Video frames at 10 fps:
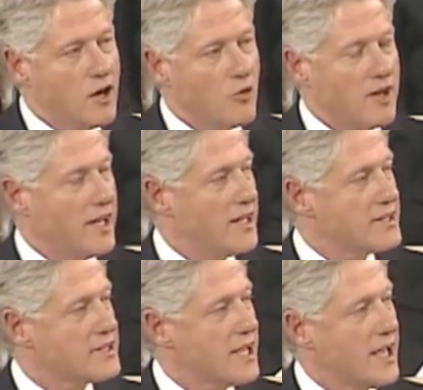within
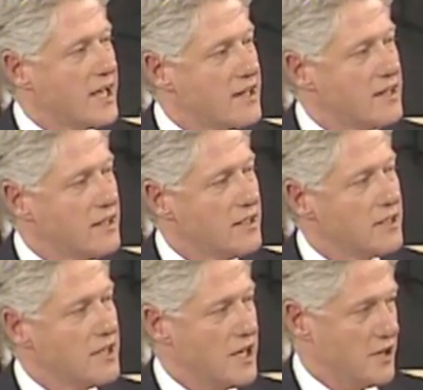10
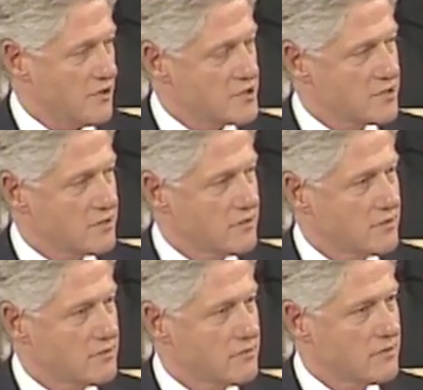years,
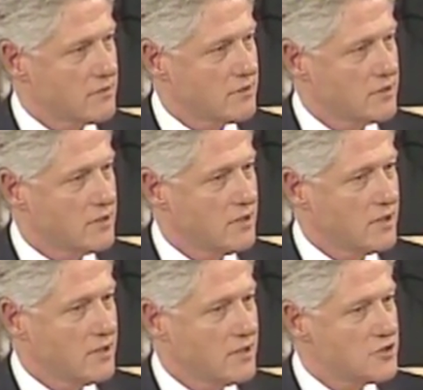
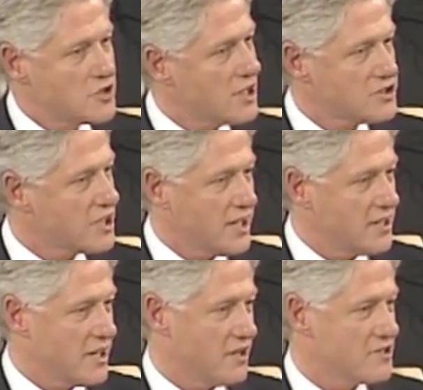just 10
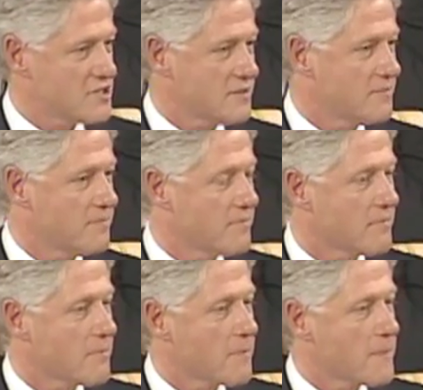years,
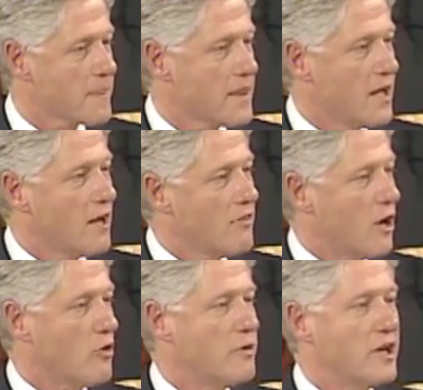
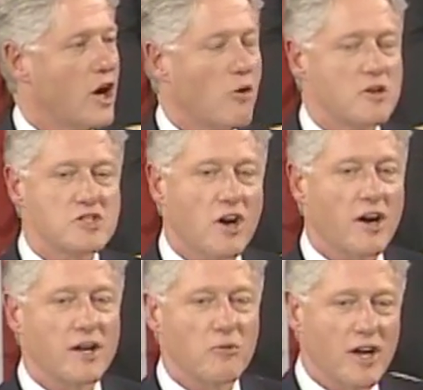there will be no
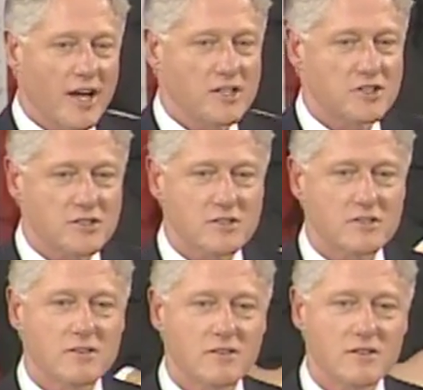majority race
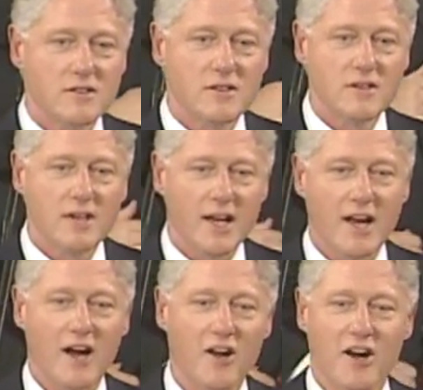in
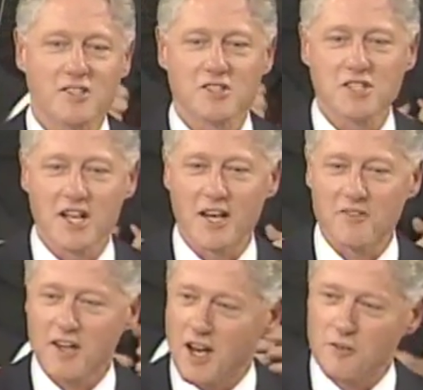our largest state
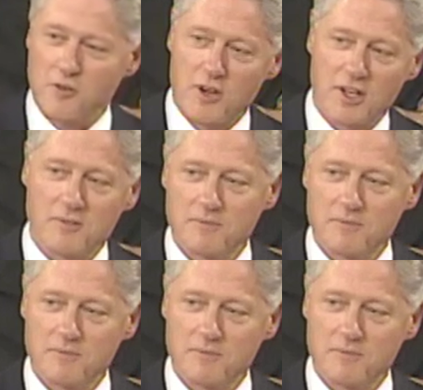of California.